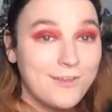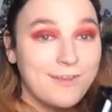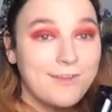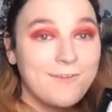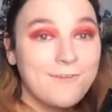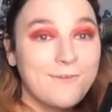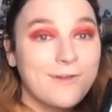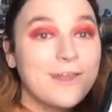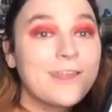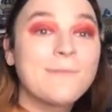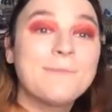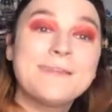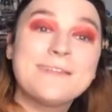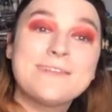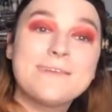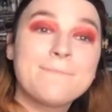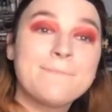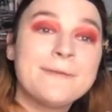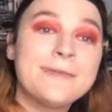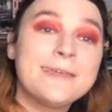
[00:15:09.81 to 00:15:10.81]
We're going to be
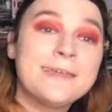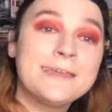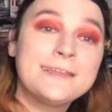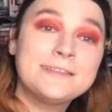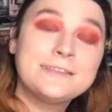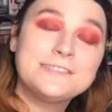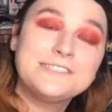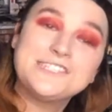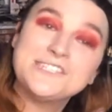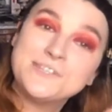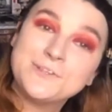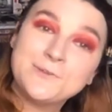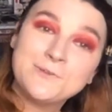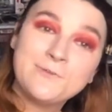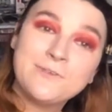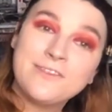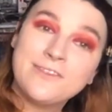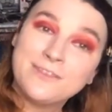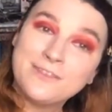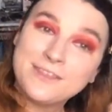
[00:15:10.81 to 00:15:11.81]
dipping
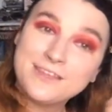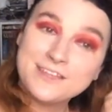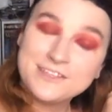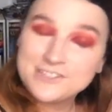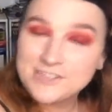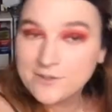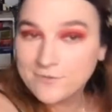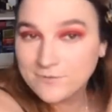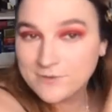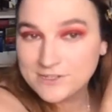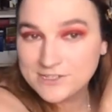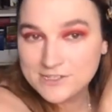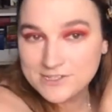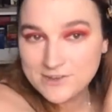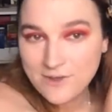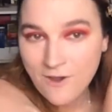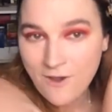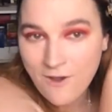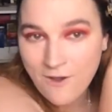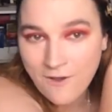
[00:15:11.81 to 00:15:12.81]
into the Jeffree
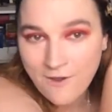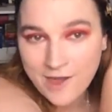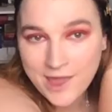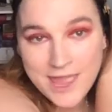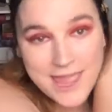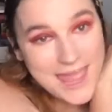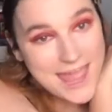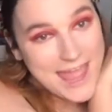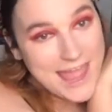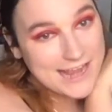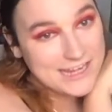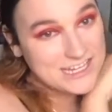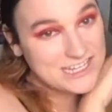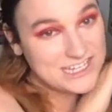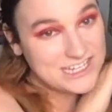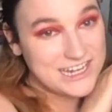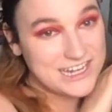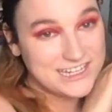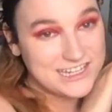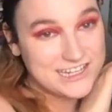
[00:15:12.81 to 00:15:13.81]
Star and
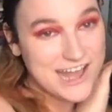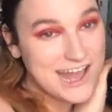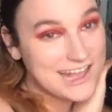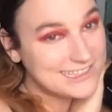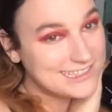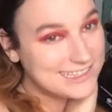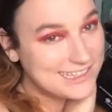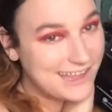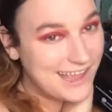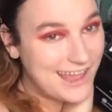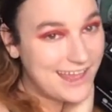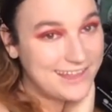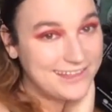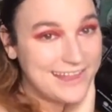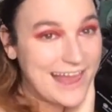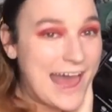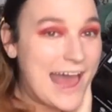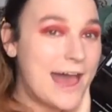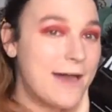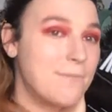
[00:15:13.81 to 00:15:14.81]
Shane Dawson
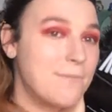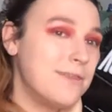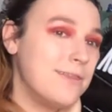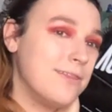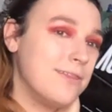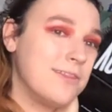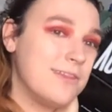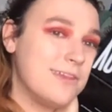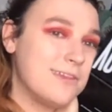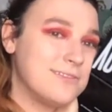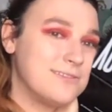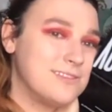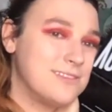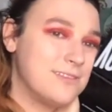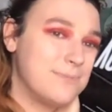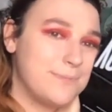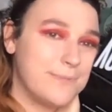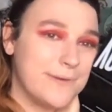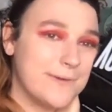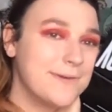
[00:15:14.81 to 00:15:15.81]
collab, the
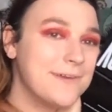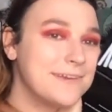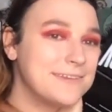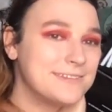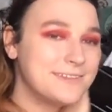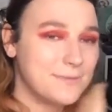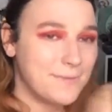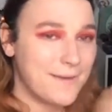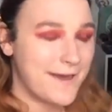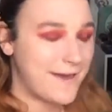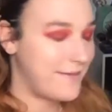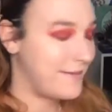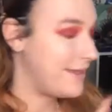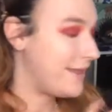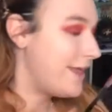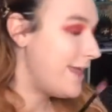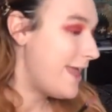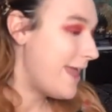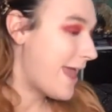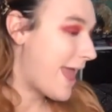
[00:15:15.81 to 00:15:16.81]
Conspiracy palette.
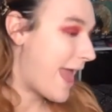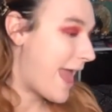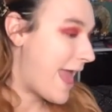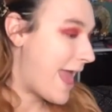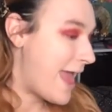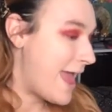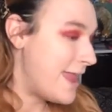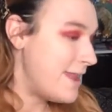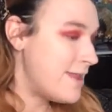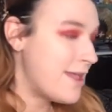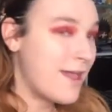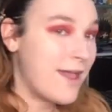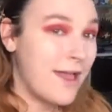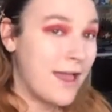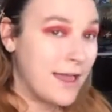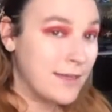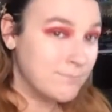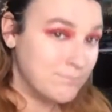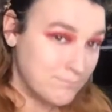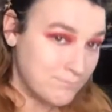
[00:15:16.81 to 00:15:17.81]
And
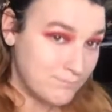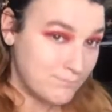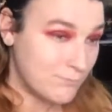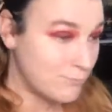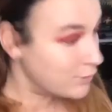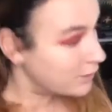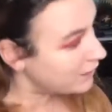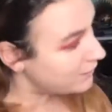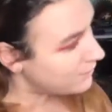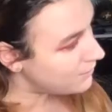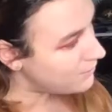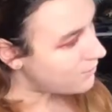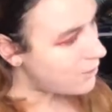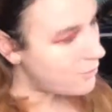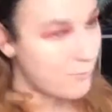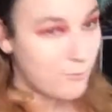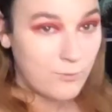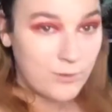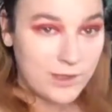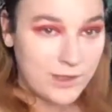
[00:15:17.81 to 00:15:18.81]
we're going to go
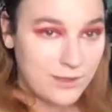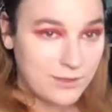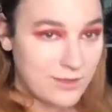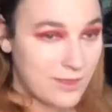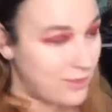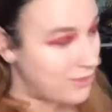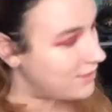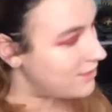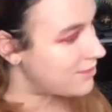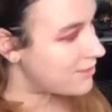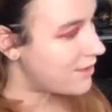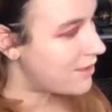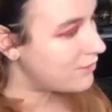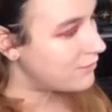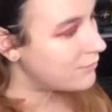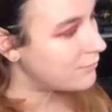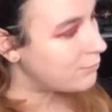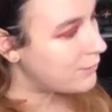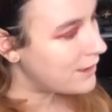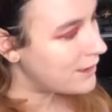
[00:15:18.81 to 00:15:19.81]
with this
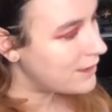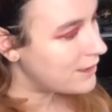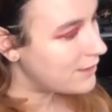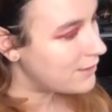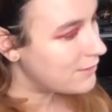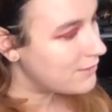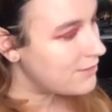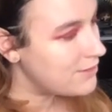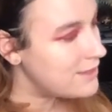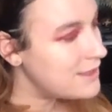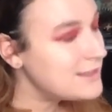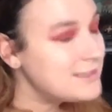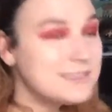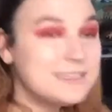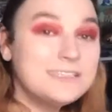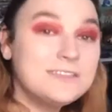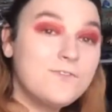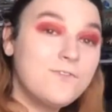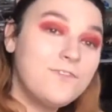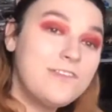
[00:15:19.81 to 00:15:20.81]
color right here. This
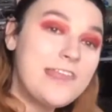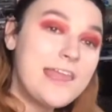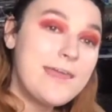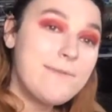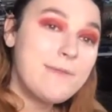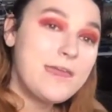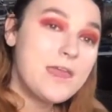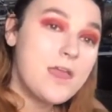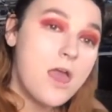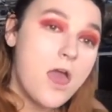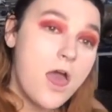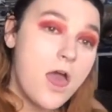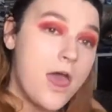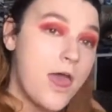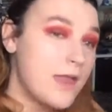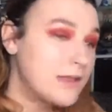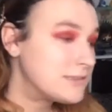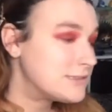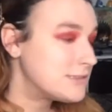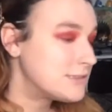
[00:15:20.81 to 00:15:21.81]
is Flaming
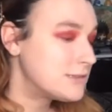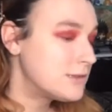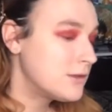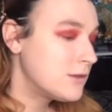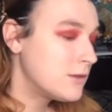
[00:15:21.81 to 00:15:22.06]
Hot.